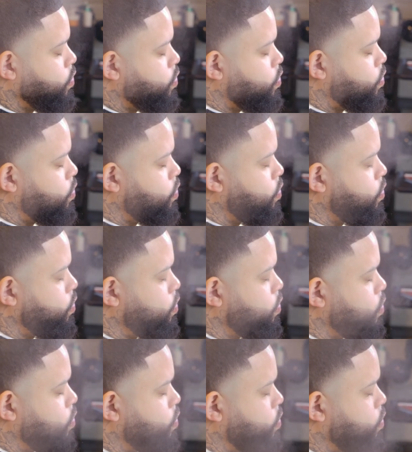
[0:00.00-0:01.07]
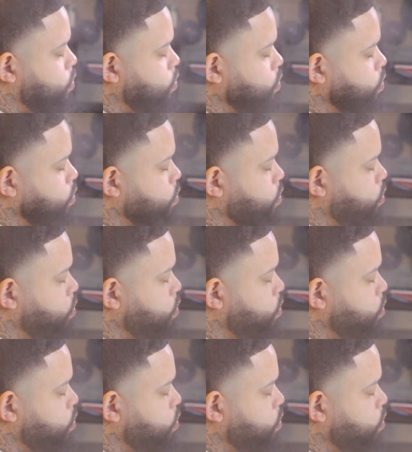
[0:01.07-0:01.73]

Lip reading: (no one is talking)